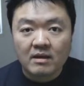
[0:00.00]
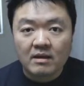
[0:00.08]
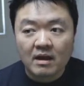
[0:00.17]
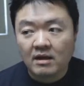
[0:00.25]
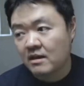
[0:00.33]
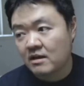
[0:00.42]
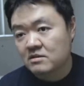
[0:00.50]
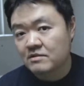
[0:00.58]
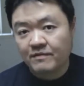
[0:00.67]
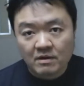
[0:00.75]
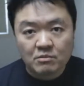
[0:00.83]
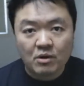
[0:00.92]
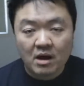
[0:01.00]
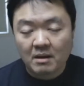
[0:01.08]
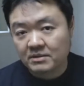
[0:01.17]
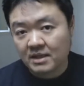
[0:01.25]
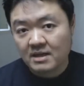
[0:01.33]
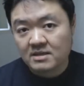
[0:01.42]
they announce
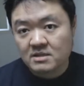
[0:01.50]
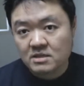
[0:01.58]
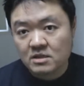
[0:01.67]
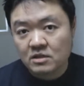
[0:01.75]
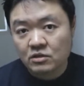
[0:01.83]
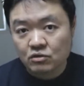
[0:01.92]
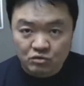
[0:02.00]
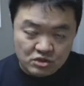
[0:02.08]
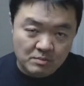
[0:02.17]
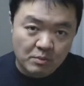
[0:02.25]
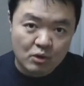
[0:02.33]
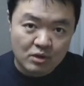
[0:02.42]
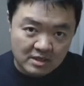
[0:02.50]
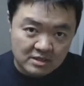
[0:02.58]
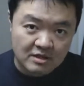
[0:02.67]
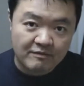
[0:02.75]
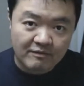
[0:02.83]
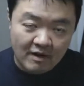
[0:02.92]
firmware update to support
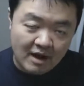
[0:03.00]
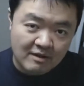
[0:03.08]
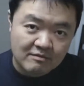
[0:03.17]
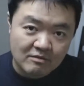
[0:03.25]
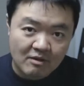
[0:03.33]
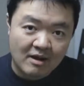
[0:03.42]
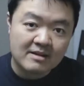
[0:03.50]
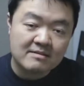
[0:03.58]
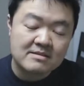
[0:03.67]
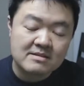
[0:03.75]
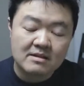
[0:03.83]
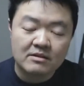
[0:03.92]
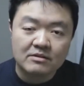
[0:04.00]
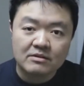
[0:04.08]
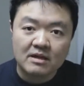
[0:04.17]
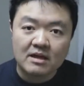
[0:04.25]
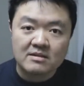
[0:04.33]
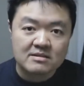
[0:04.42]
Ninja 5, right?
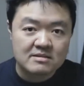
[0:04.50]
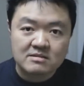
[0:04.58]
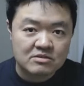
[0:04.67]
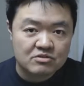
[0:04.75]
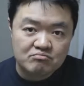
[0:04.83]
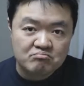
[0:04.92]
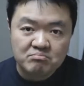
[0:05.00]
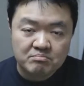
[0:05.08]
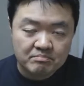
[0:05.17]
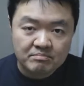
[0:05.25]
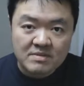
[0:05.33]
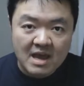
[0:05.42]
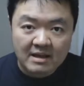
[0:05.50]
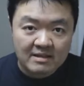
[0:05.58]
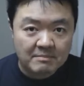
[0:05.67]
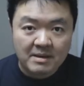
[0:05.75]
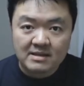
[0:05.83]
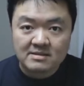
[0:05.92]
So it's,
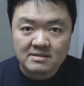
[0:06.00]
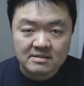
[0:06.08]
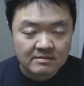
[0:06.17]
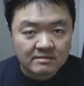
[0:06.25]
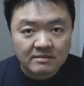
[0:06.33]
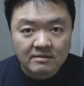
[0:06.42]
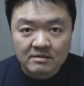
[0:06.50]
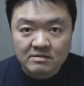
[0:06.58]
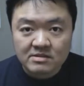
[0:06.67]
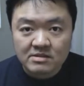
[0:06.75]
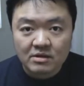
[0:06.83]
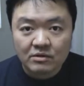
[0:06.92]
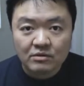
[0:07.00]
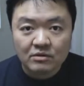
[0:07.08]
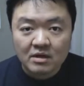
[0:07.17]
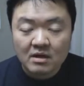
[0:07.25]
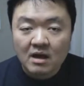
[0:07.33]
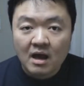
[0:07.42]
the best. There's
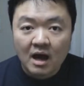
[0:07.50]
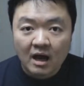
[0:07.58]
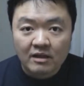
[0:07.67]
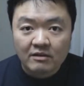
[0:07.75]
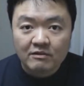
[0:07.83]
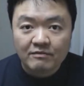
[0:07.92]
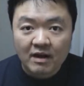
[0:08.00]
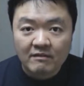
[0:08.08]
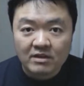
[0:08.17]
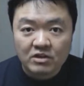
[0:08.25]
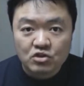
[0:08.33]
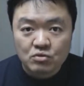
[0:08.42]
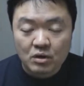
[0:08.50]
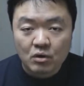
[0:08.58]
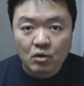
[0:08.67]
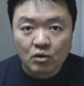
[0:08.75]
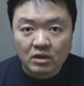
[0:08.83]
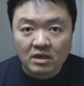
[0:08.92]
no other 5-inch
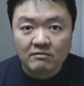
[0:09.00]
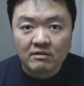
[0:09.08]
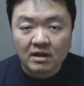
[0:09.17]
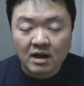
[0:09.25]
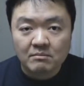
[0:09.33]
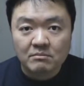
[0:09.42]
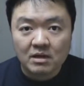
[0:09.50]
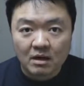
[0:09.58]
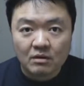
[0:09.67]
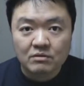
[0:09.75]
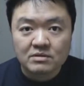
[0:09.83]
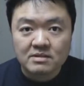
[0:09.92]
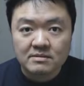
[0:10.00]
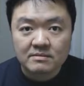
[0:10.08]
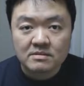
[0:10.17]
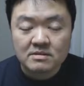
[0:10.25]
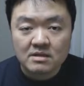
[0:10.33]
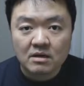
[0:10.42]
recorder even come
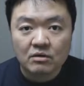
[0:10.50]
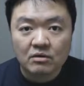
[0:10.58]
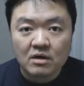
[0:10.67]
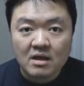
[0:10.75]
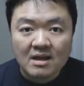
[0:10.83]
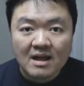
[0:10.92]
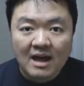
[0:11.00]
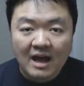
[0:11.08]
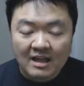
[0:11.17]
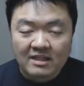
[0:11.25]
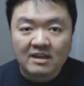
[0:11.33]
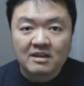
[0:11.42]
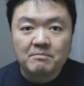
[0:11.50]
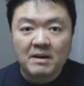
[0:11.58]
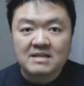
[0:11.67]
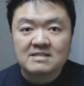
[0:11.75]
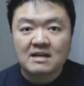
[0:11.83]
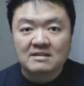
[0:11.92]
close. So I
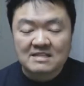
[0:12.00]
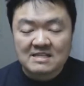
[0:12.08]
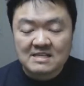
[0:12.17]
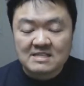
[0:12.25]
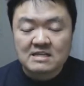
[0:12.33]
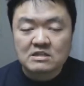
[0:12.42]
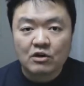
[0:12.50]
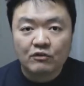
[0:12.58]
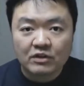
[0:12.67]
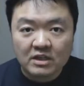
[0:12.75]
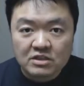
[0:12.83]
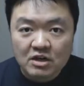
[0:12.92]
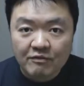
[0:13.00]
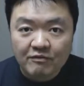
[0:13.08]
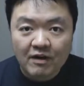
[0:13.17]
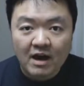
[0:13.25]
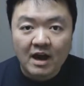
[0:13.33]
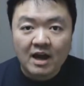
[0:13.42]
think based on the success of
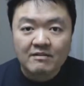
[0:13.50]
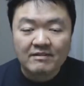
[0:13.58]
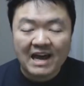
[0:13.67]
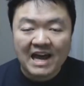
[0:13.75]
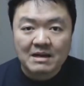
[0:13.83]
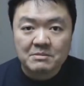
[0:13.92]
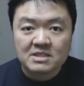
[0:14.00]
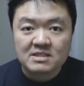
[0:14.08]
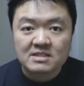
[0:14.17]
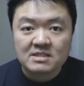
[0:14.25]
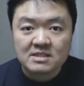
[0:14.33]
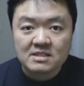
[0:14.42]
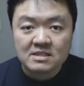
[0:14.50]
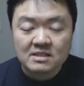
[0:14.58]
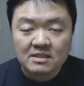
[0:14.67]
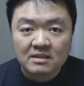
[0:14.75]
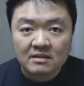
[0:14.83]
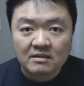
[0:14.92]
Ninja 5, Atomos